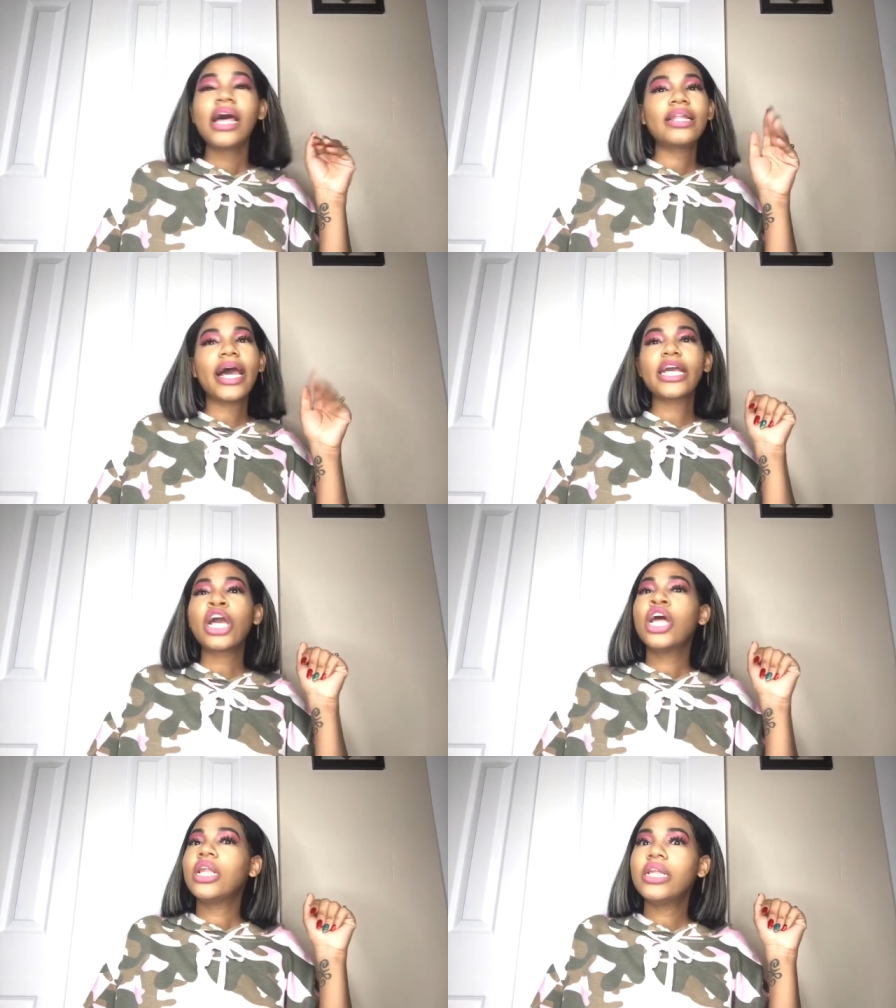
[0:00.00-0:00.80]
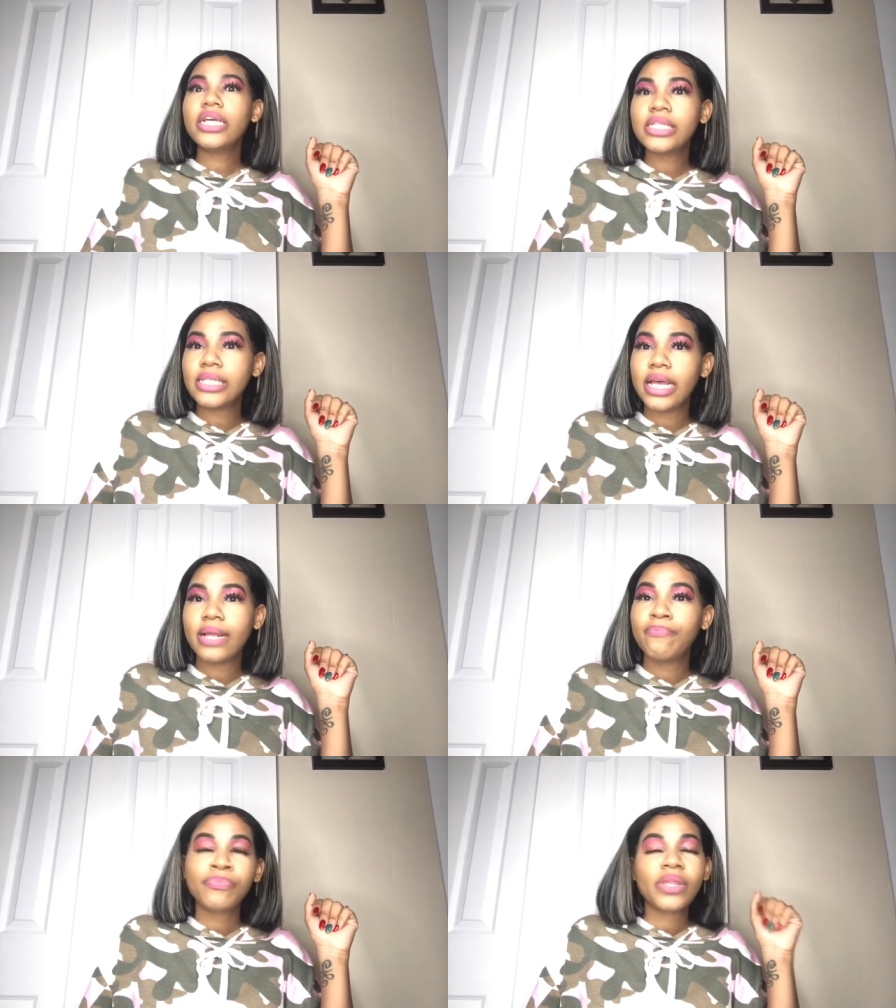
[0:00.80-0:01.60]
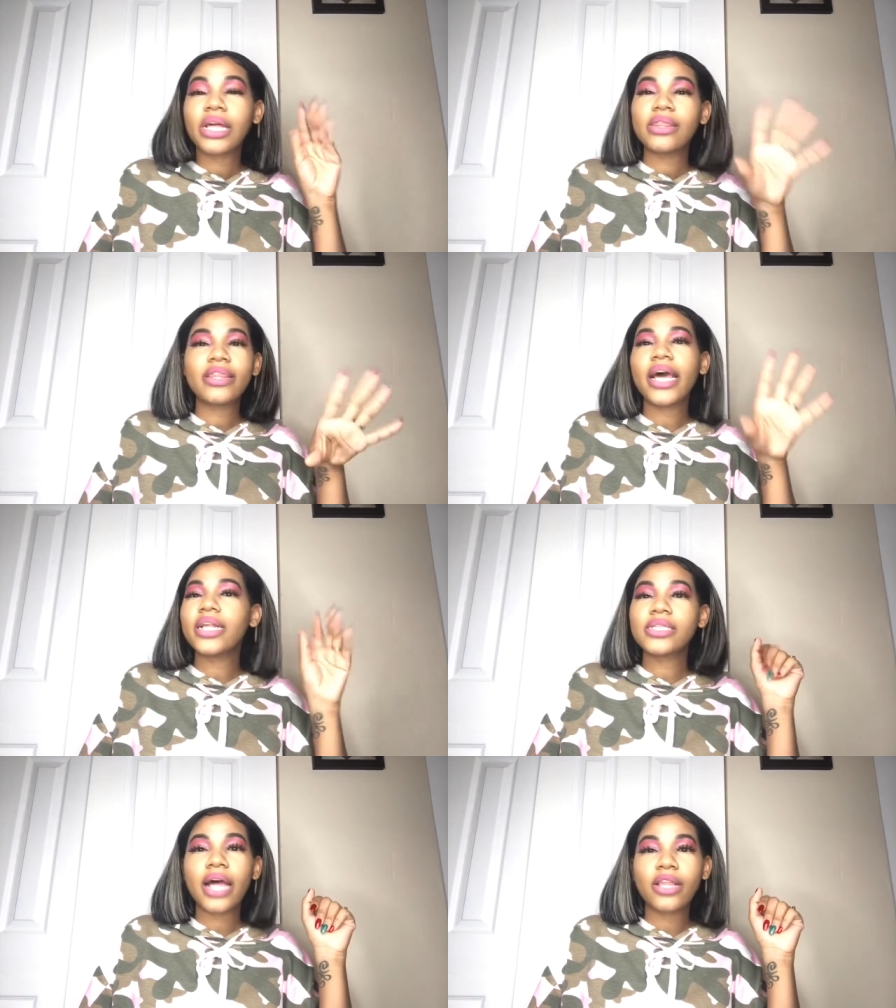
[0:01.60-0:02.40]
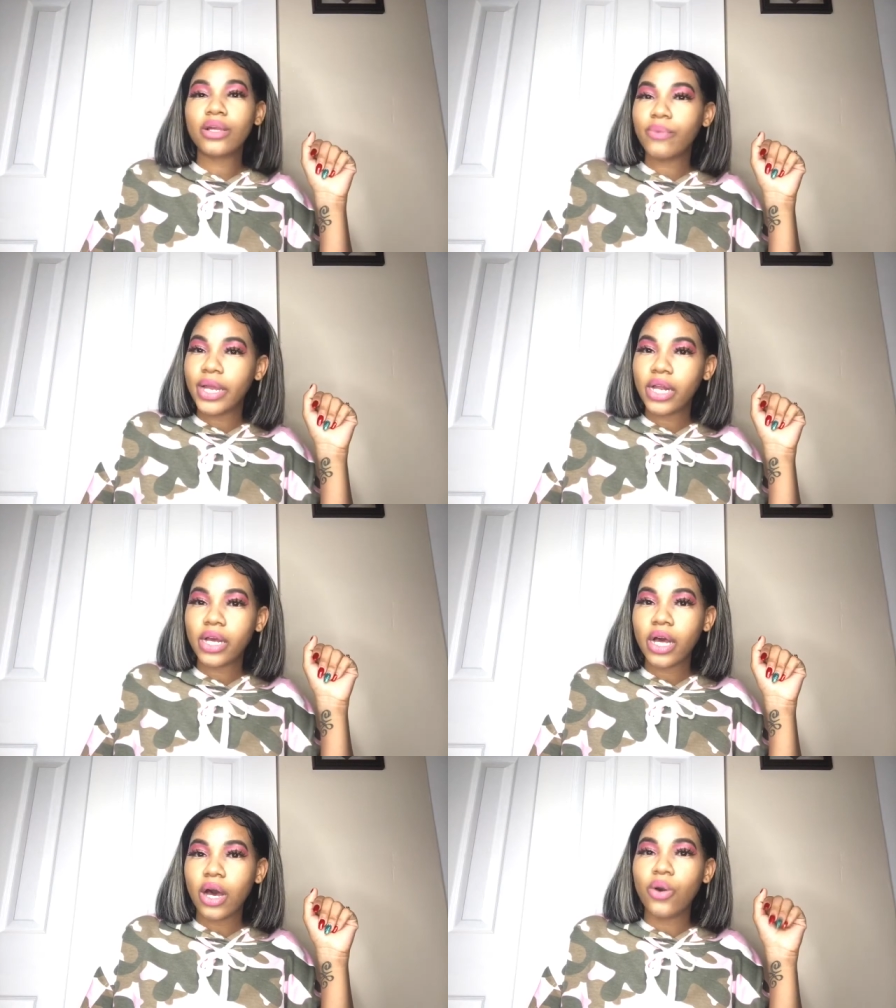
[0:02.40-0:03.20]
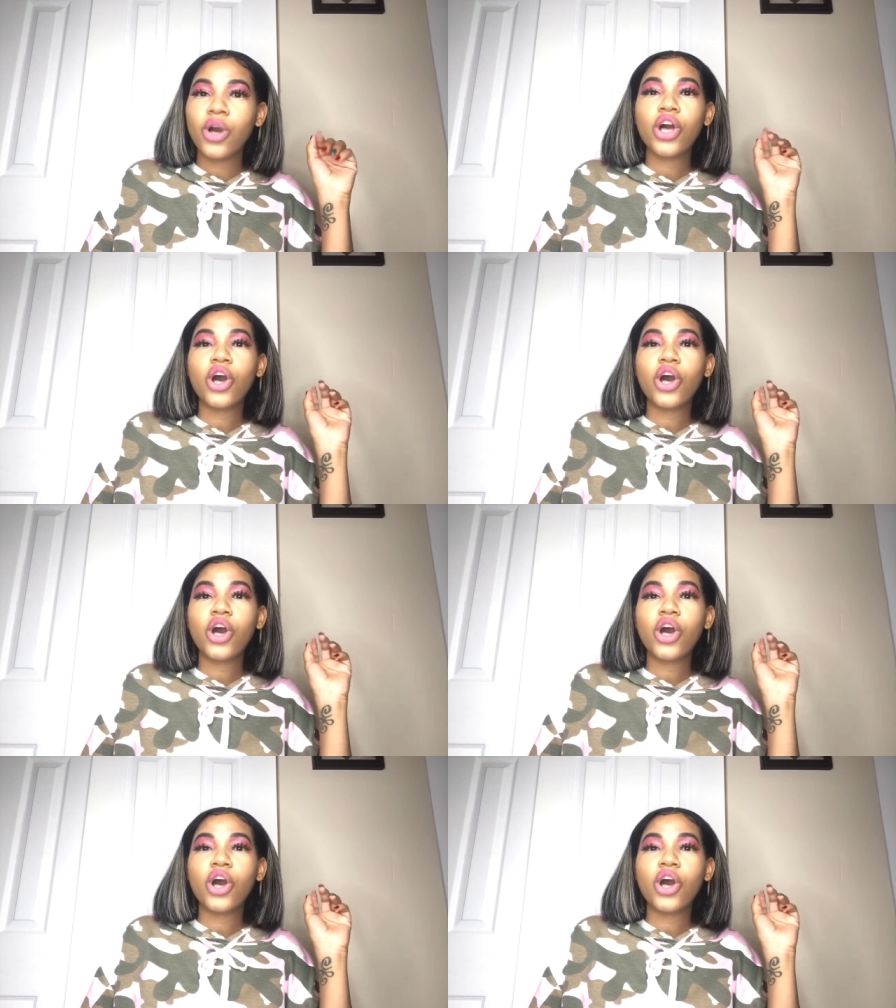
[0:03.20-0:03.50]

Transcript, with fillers: Like, listen, that is not the way to go.